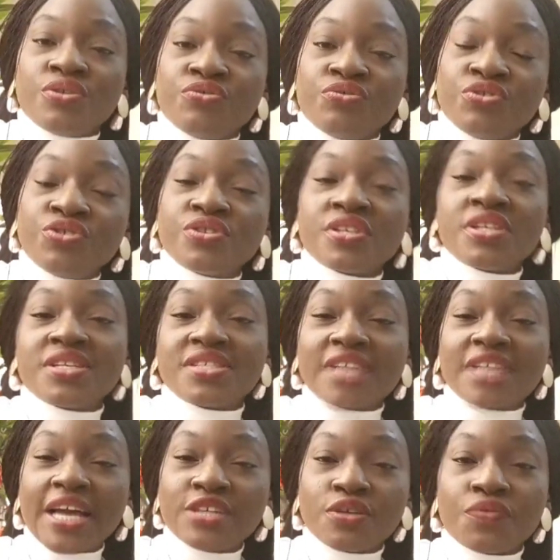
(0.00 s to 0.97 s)
reducing the
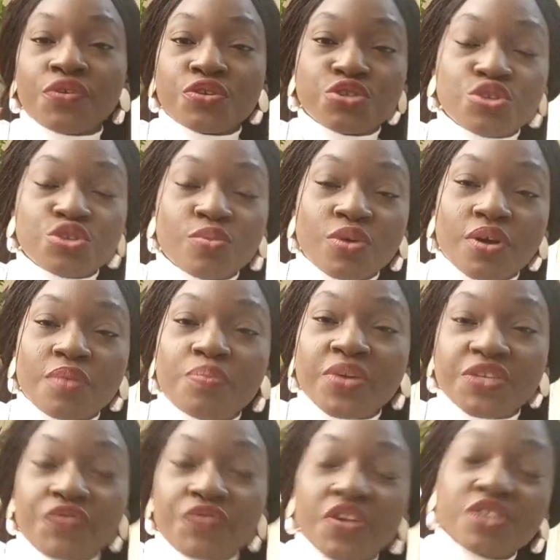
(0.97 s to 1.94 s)
size of your stomach,
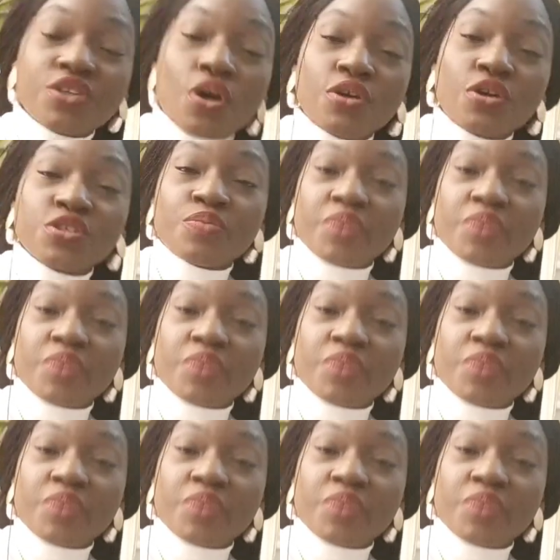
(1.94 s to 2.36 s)
breastfeeding is also